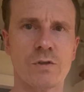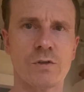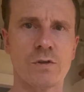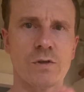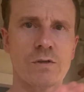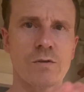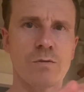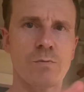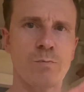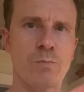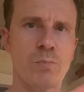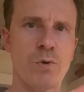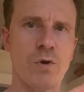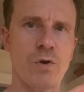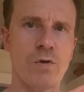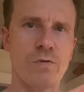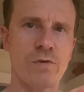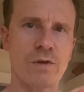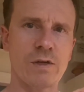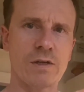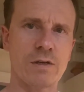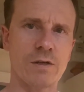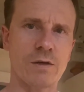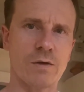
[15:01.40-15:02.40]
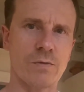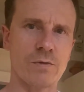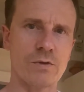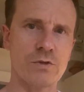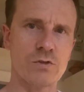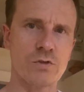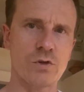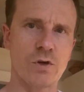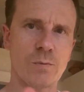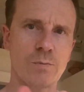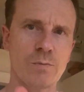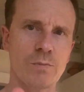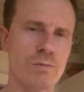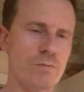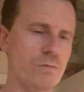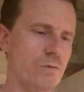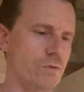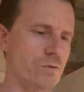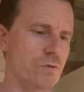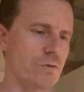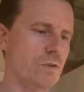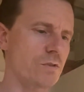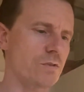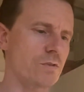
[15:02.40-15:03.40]
not perfectly on the top, you
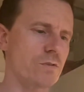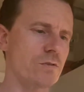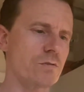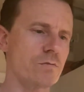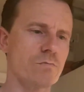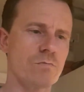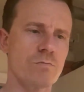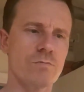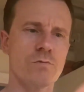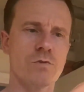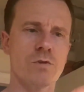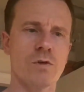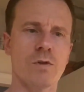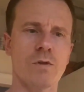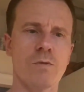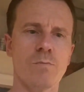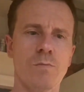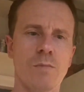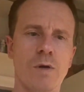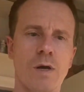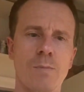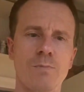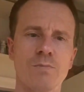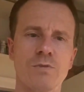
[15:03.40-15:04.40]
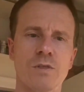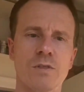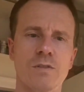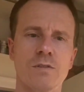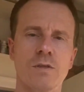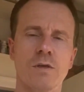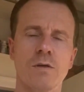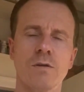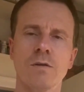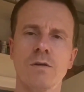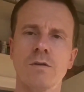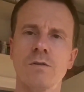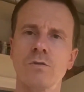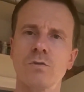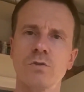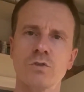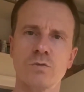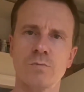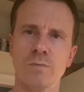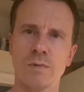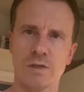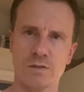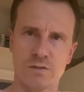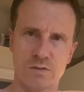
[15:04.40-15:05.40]
just turn them upside down and use
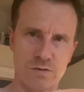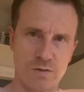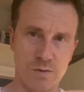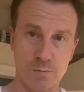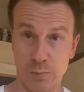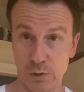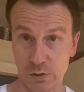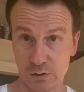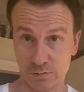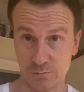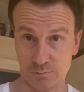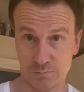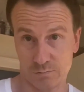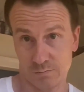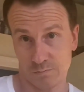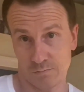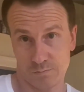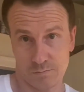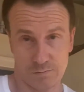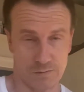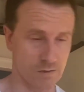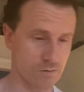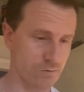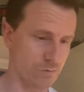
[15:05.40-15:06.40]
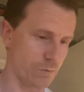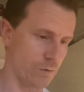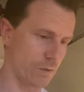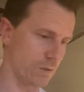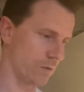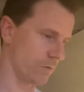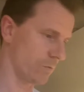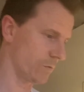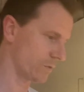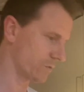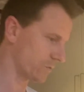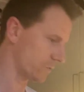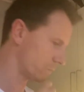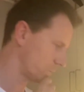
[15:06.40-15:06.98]
them as the bottom. That's what I always do.